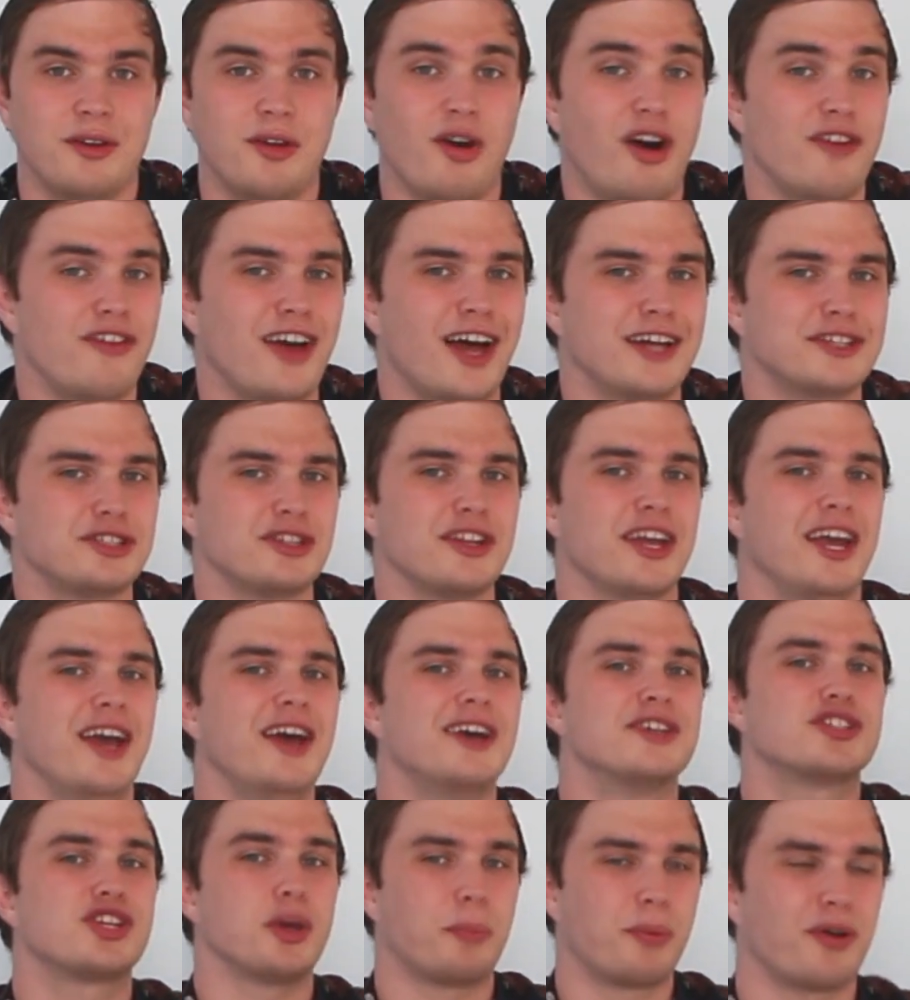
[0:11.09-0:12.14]
No, I've actually
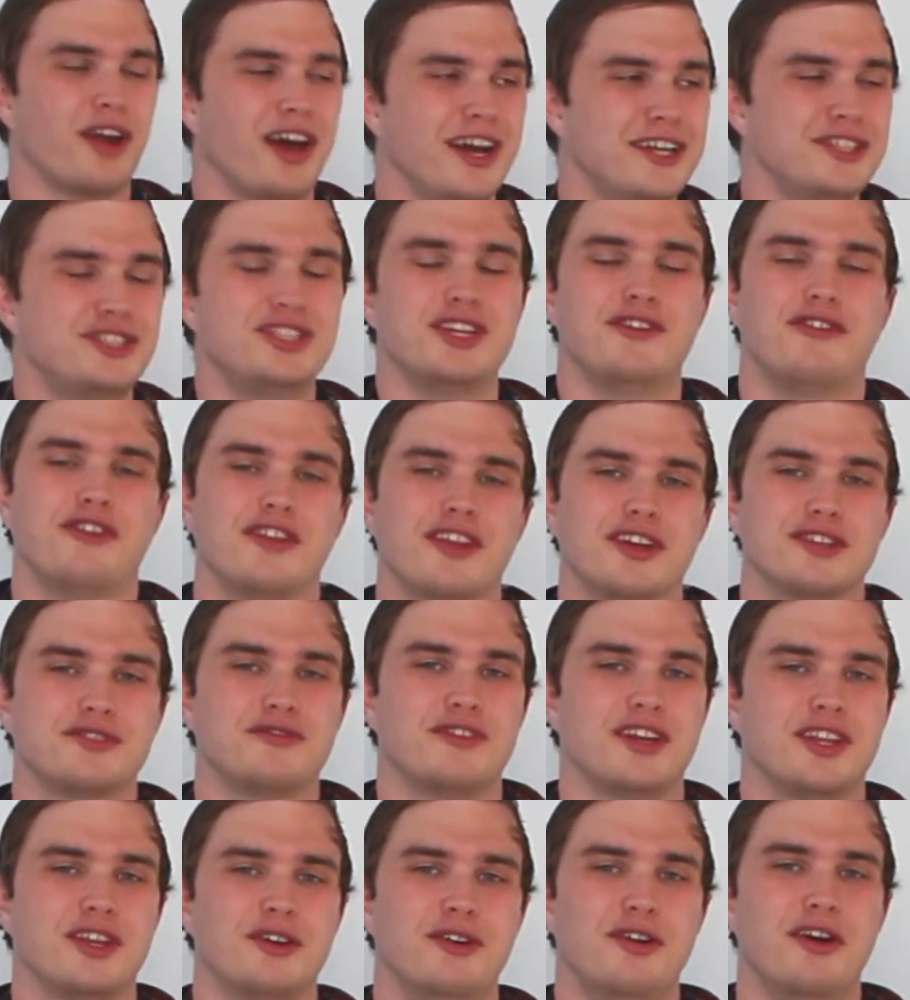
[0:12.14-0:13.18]
surprised you for this
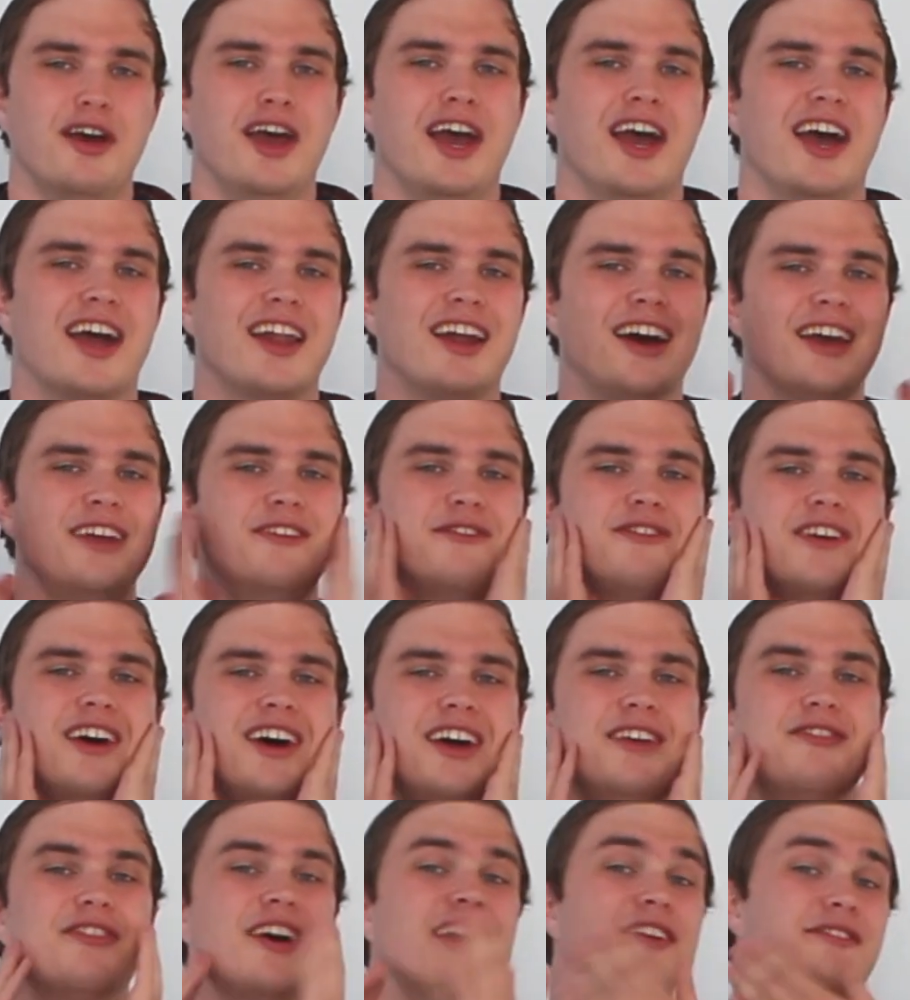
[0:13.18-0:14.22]
video, and
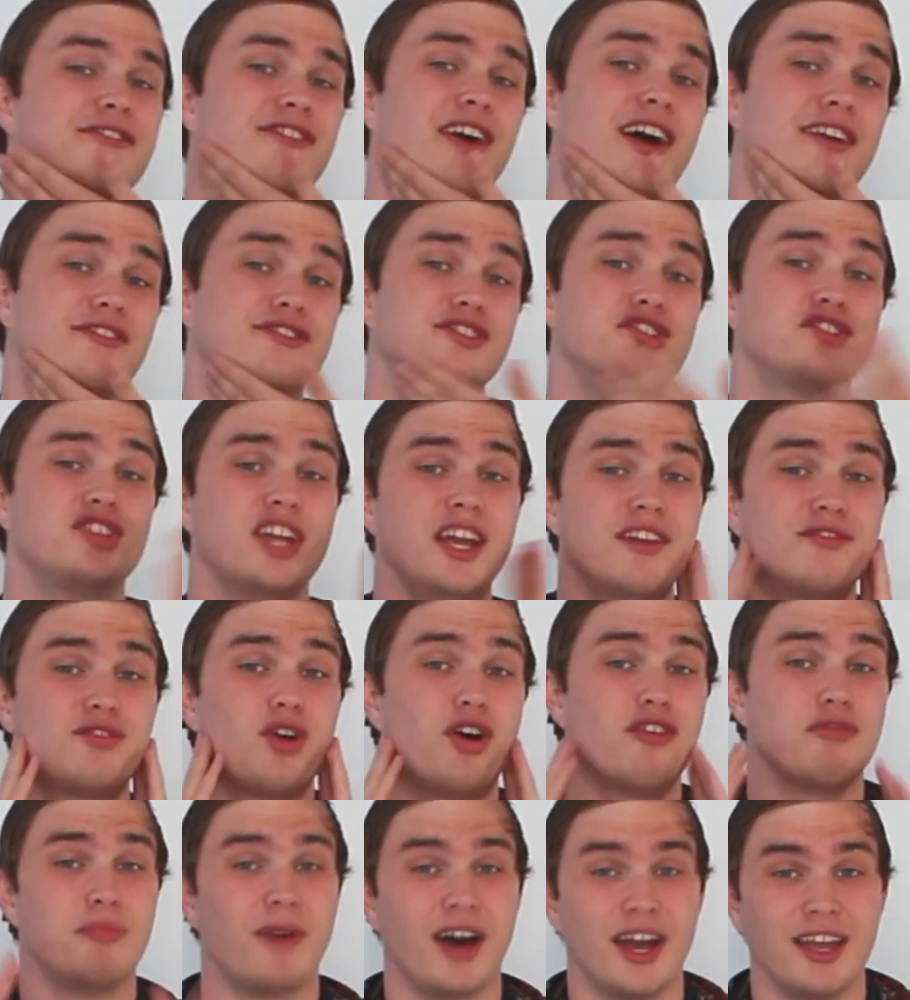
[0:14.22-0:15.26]
I've shaved
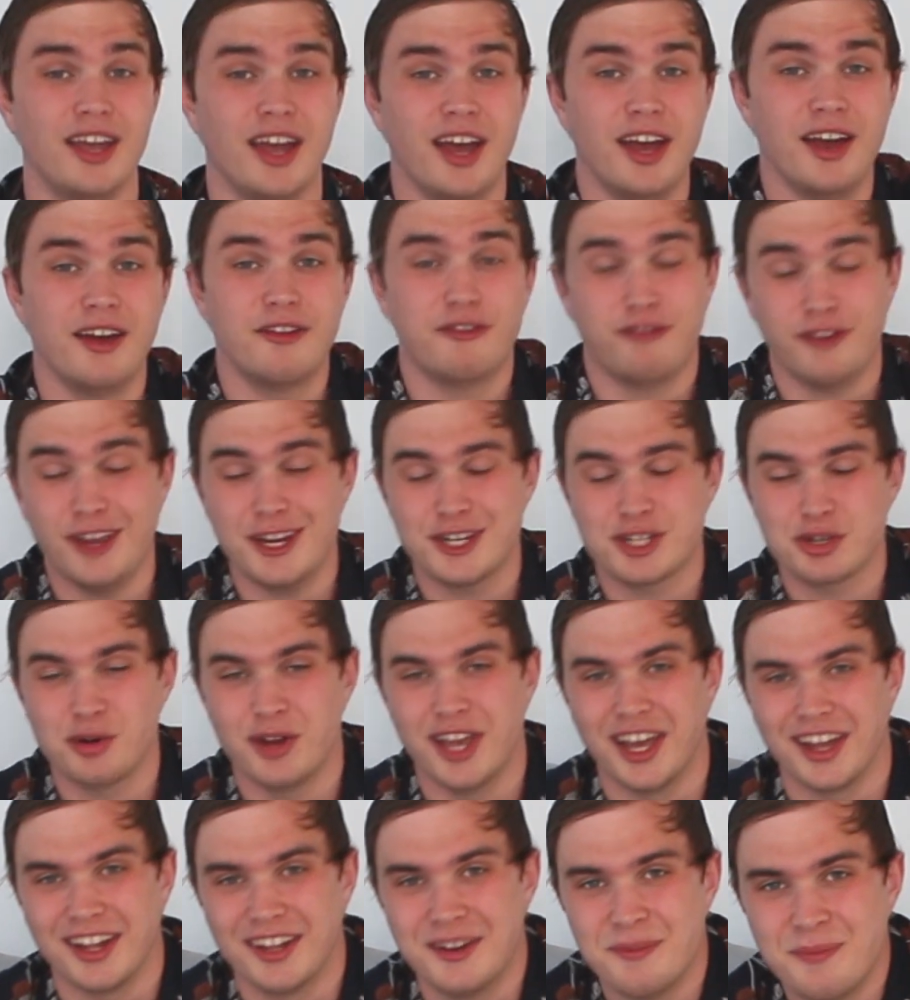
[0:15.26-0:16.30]
off my facial
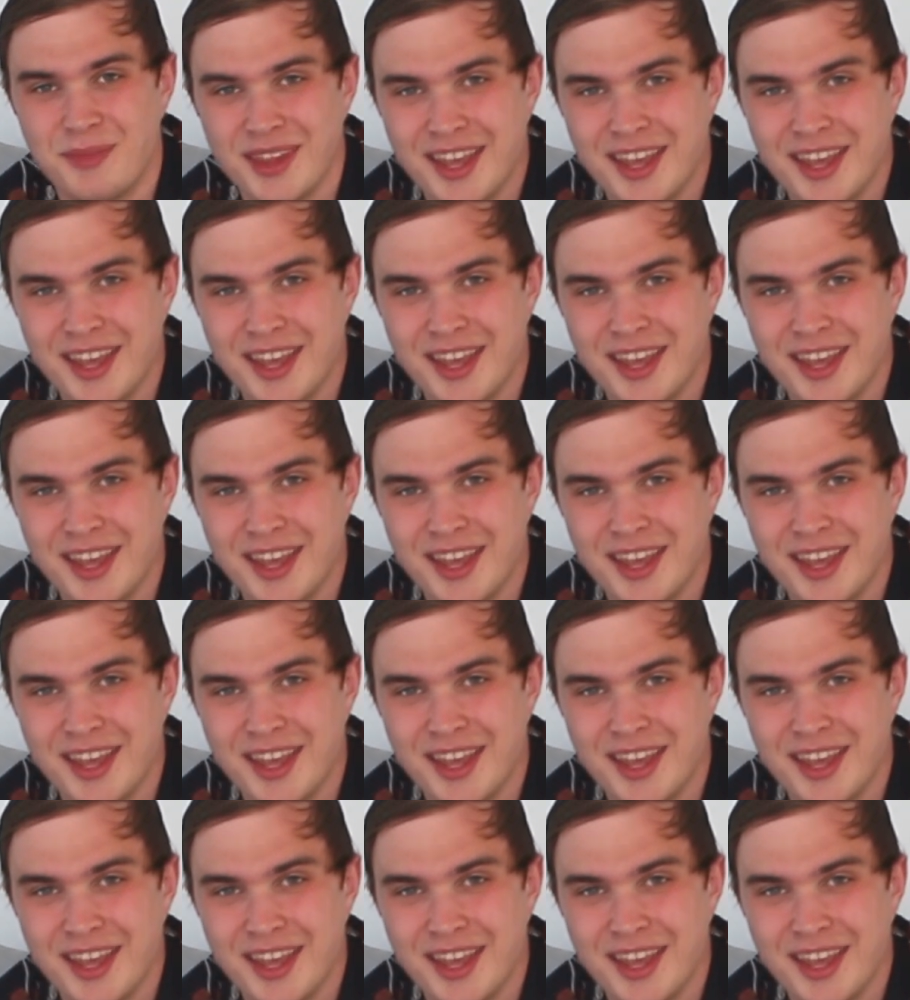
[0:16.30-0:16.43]
hair.